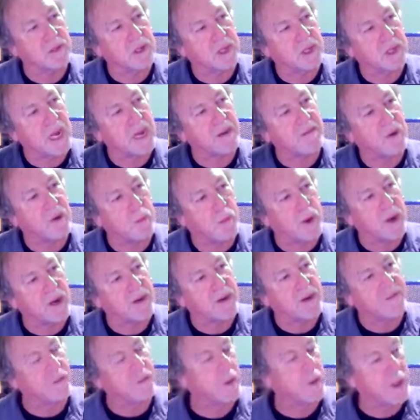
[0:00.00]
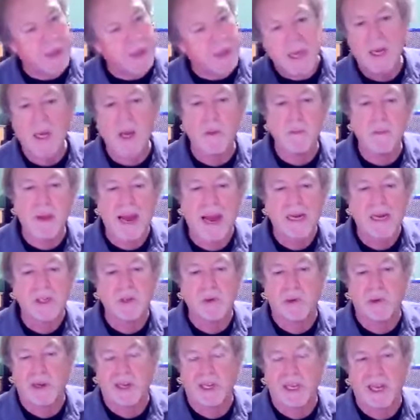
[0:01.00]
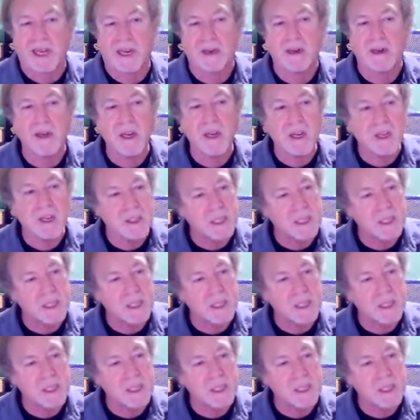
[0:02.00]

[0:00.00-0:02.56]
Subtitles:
kind of a break from it, and then come back to it again. So